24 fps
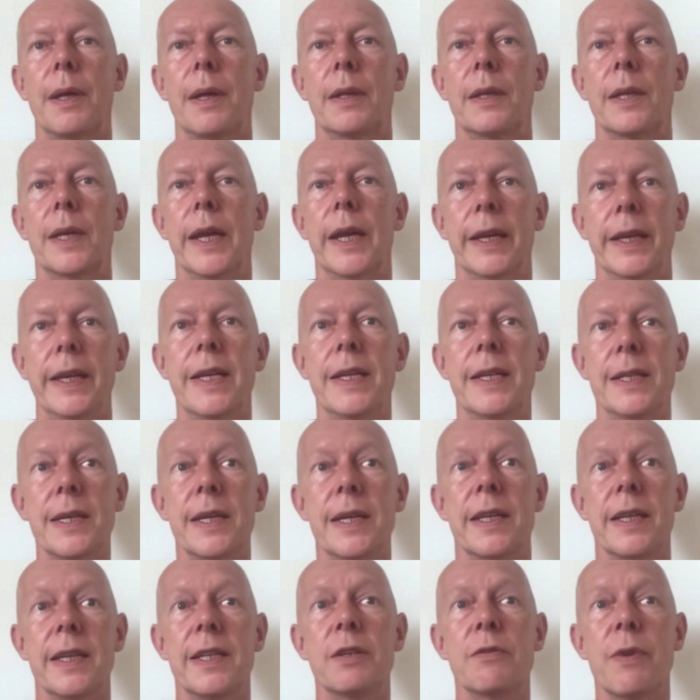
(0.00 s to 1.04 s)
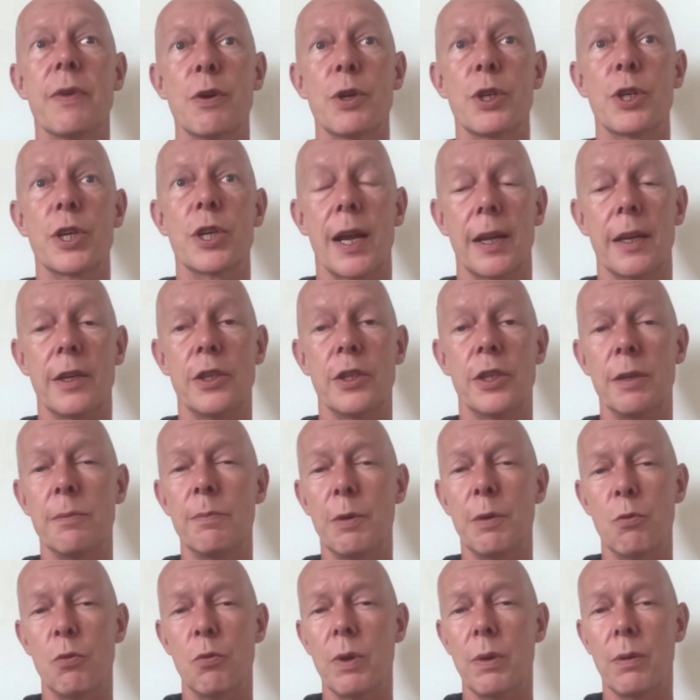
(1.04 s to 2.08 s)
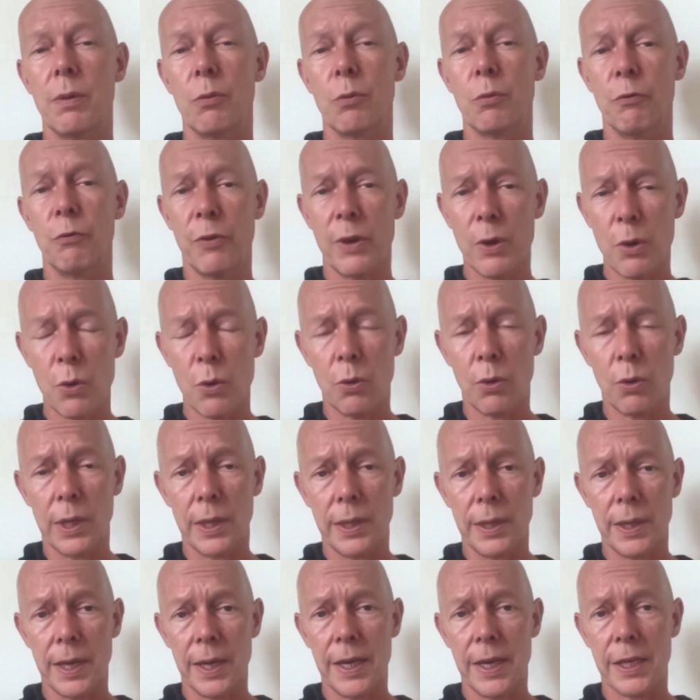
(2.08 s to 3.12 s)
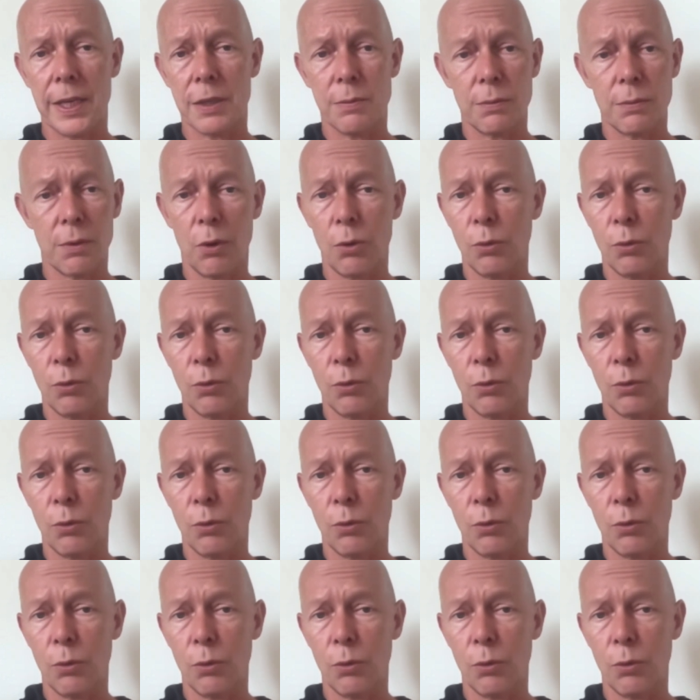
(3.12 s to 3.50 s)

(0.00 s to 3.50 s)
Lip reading: it is very challenging. We're very early days.